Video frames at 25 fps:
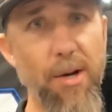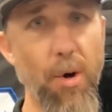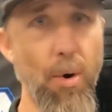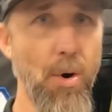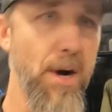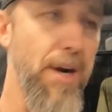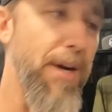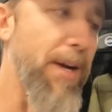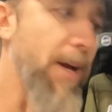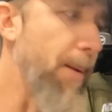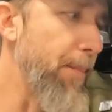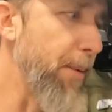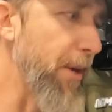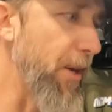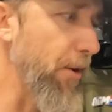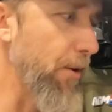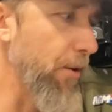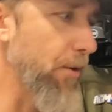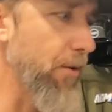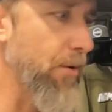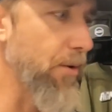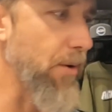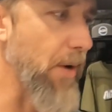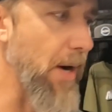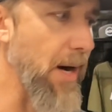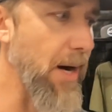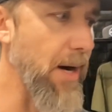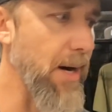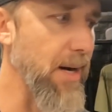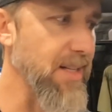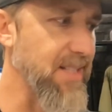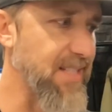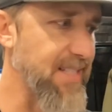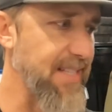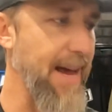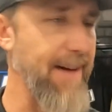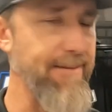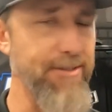
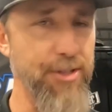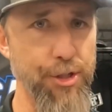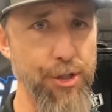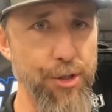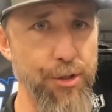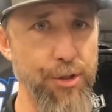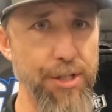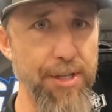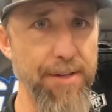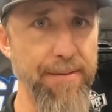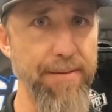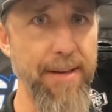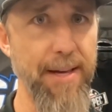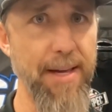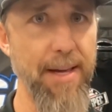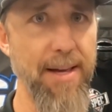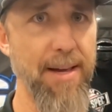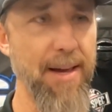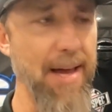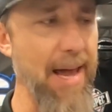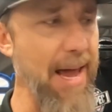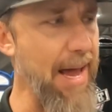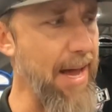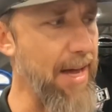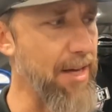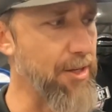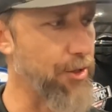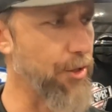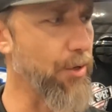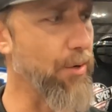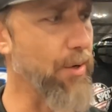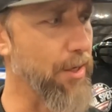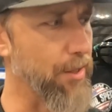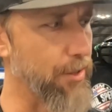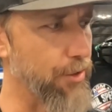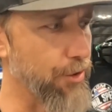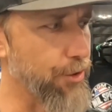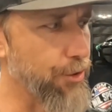ORW, Savage UTV, and
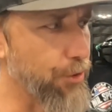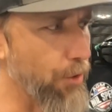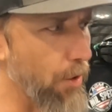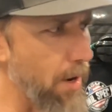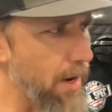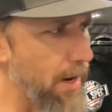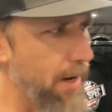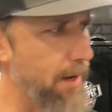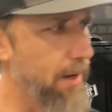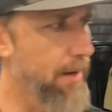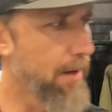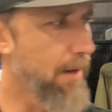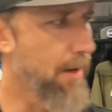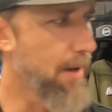Dune and Destroy.